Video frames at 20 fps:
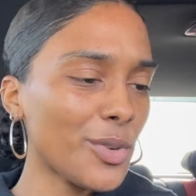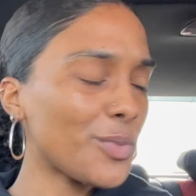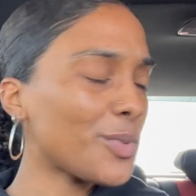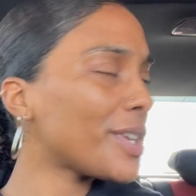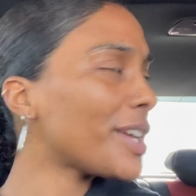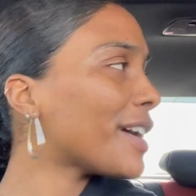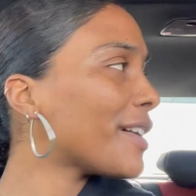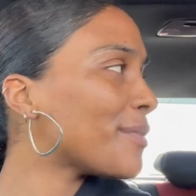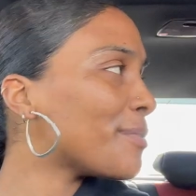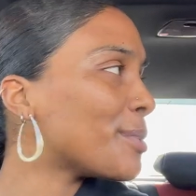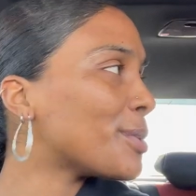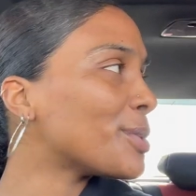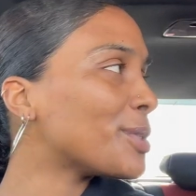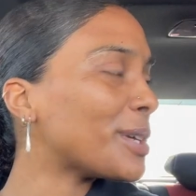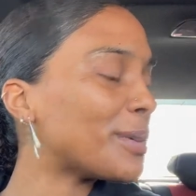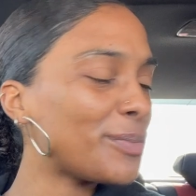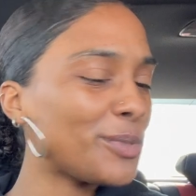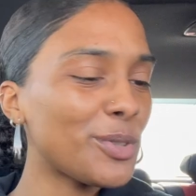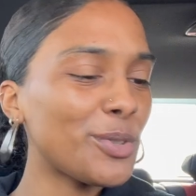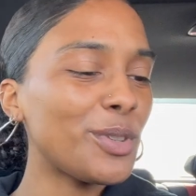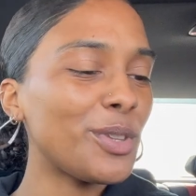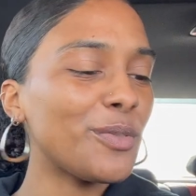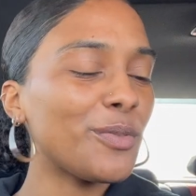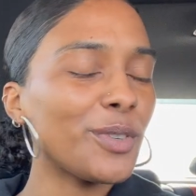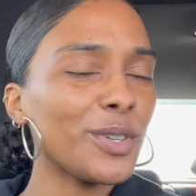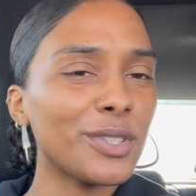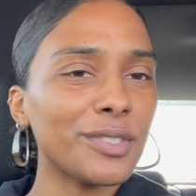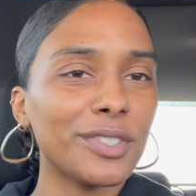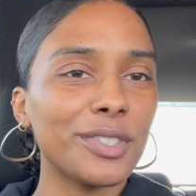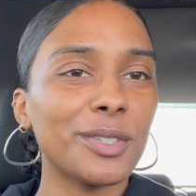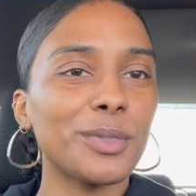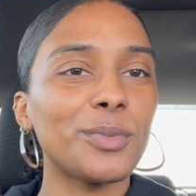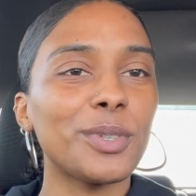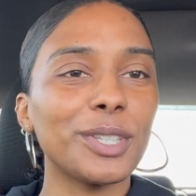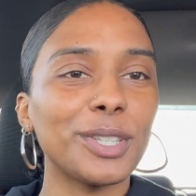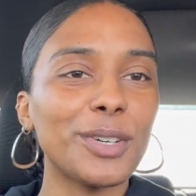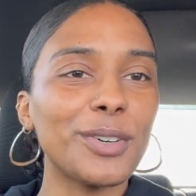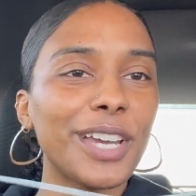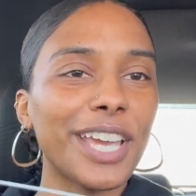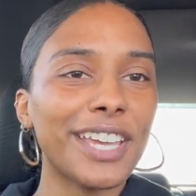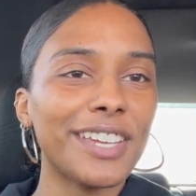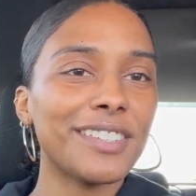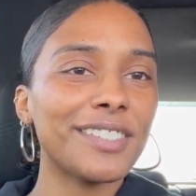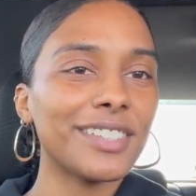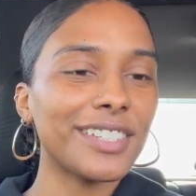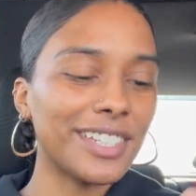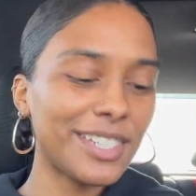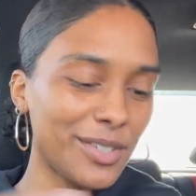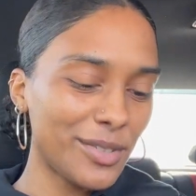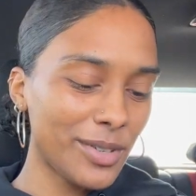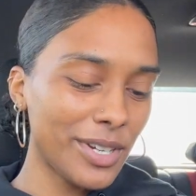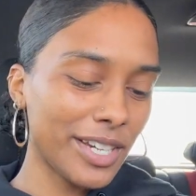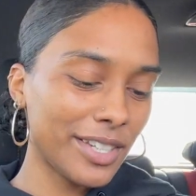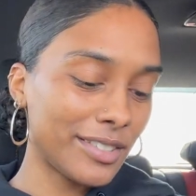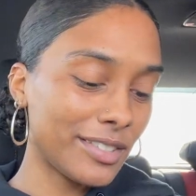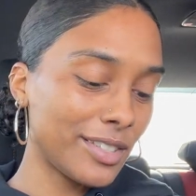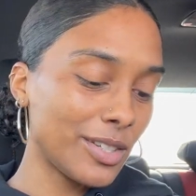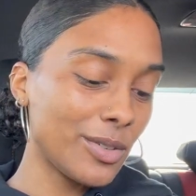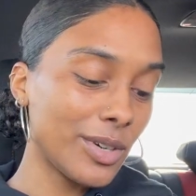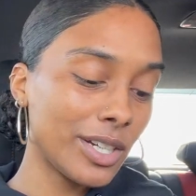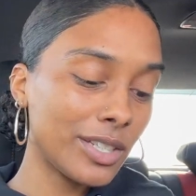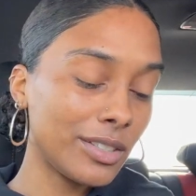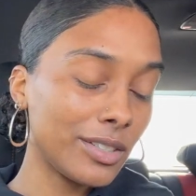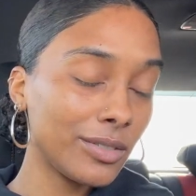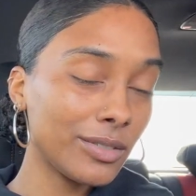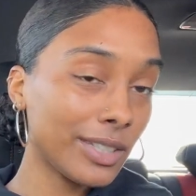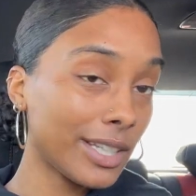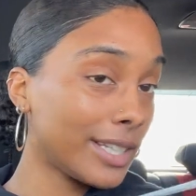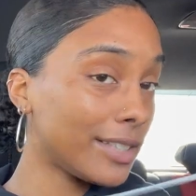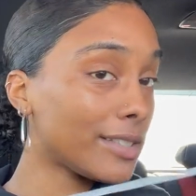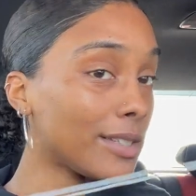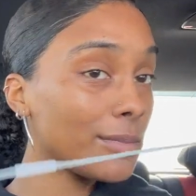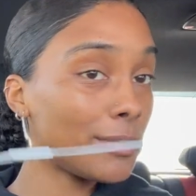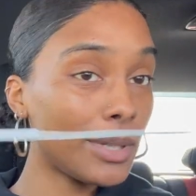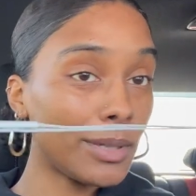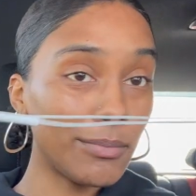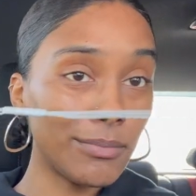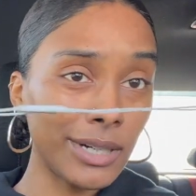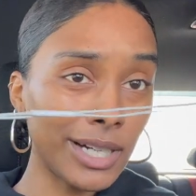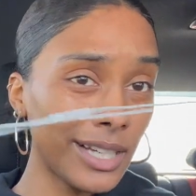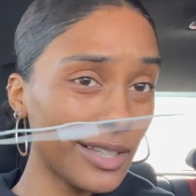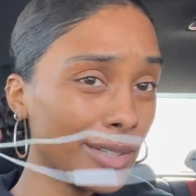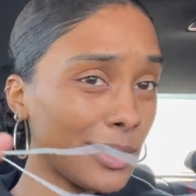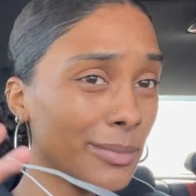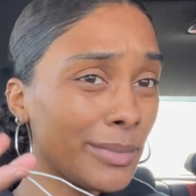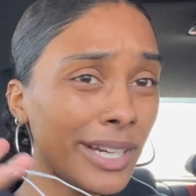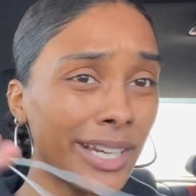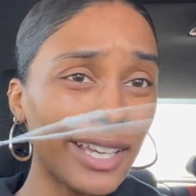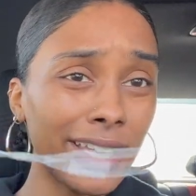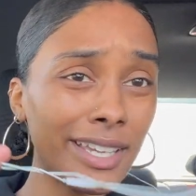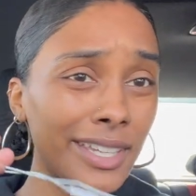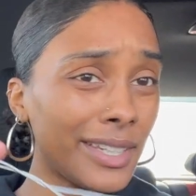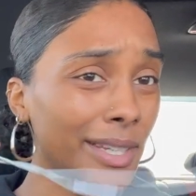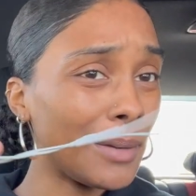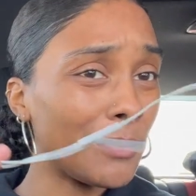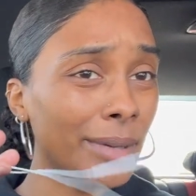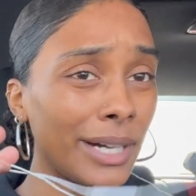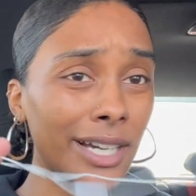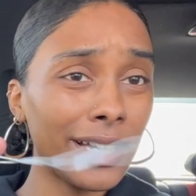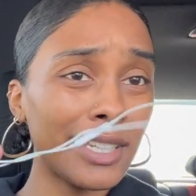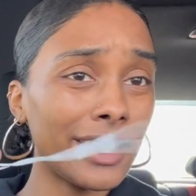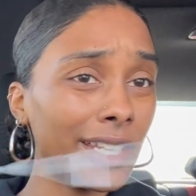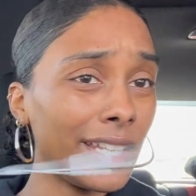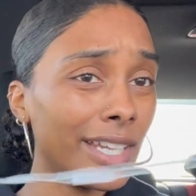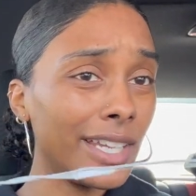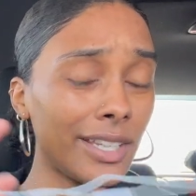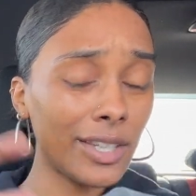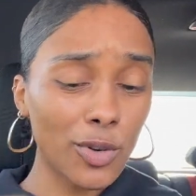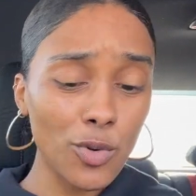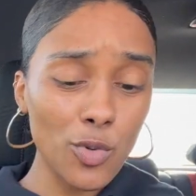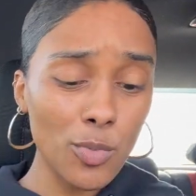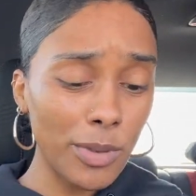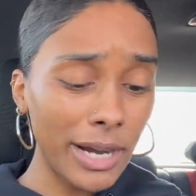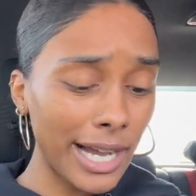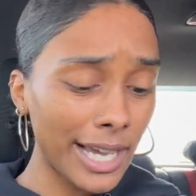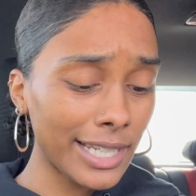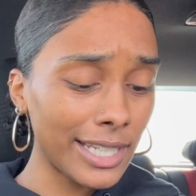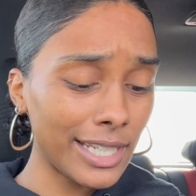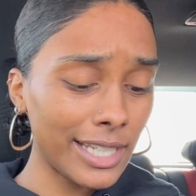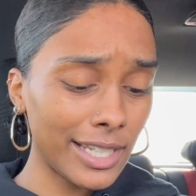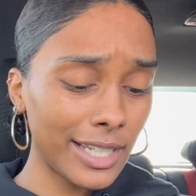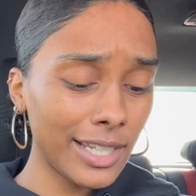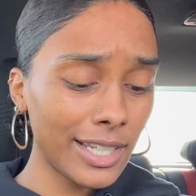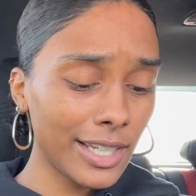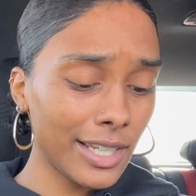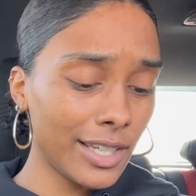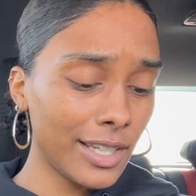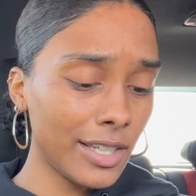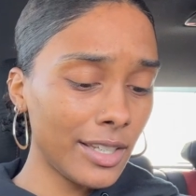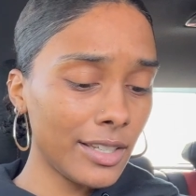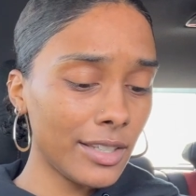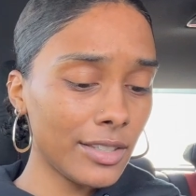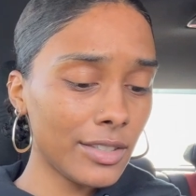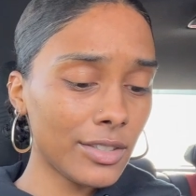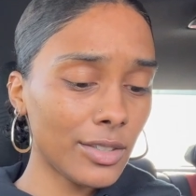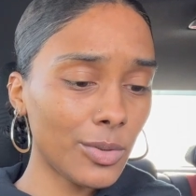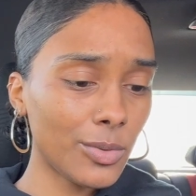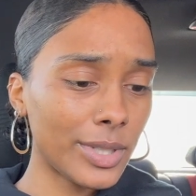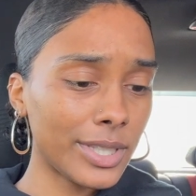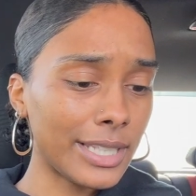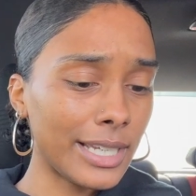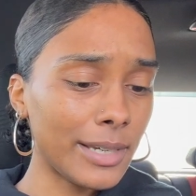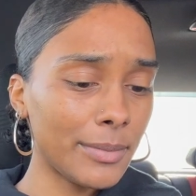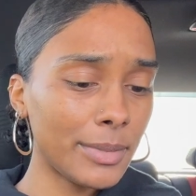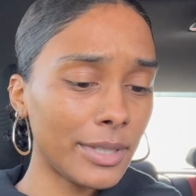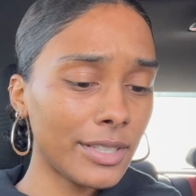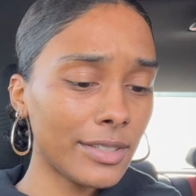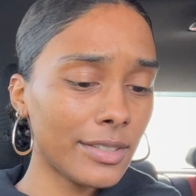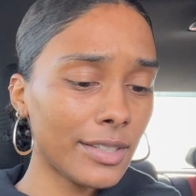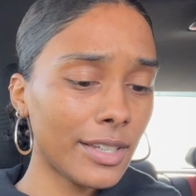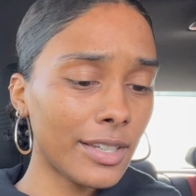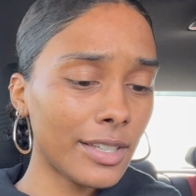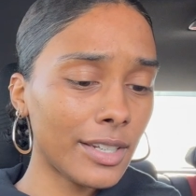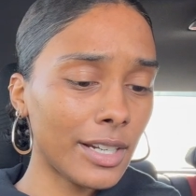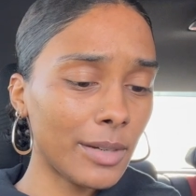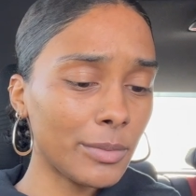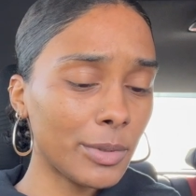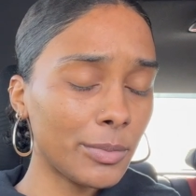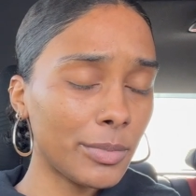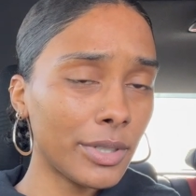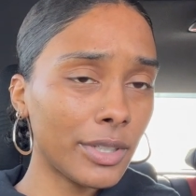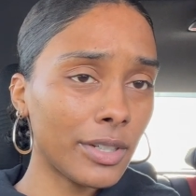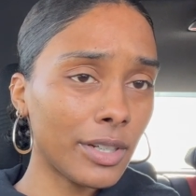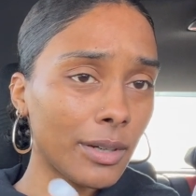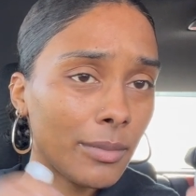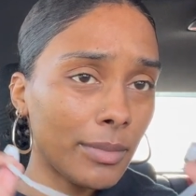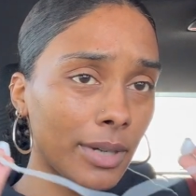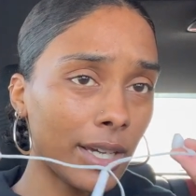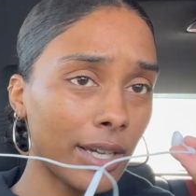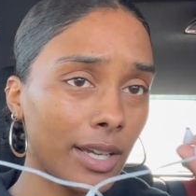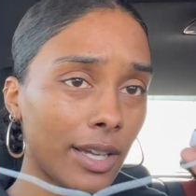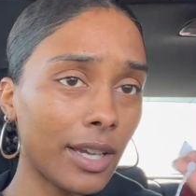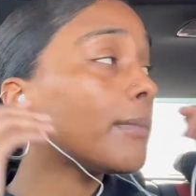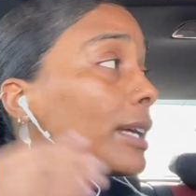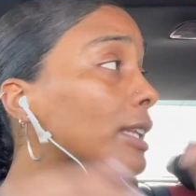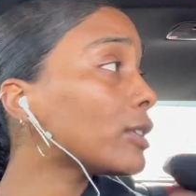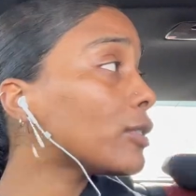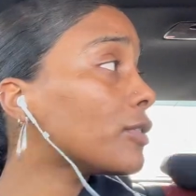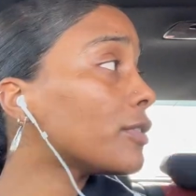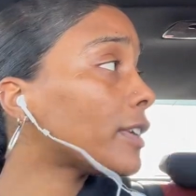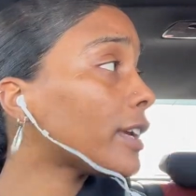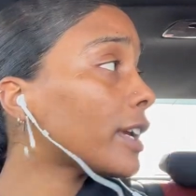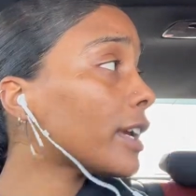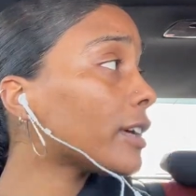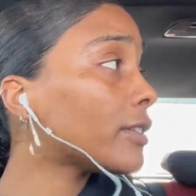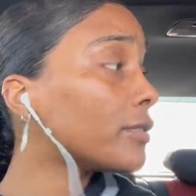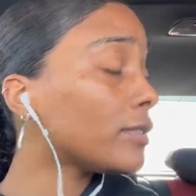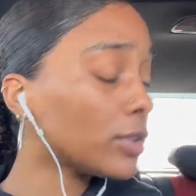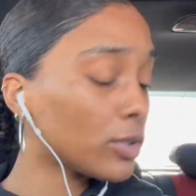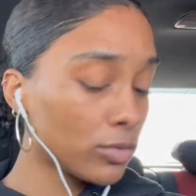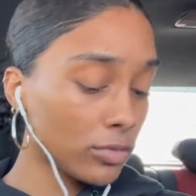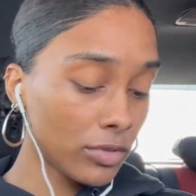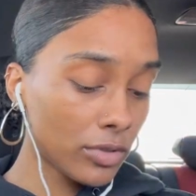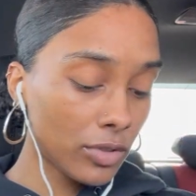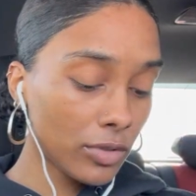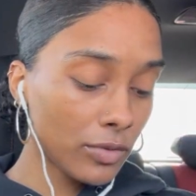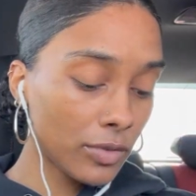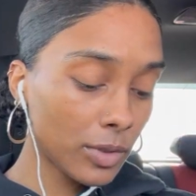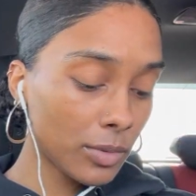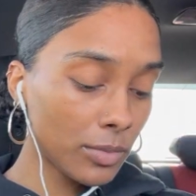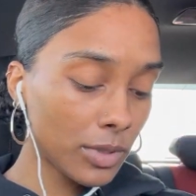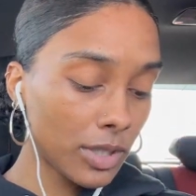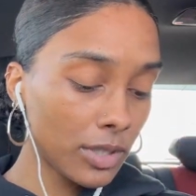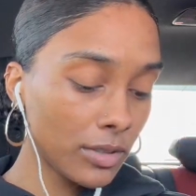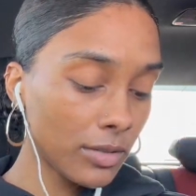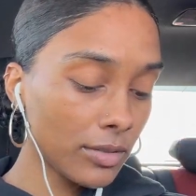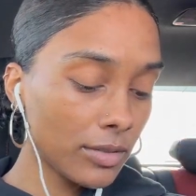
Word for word: we have pulled up to the first Goodwill location and you guys know I don't like to be bothered by anybody, nobody. So with that being said, I'm gonna put on my, my little fake headphones, you feel me?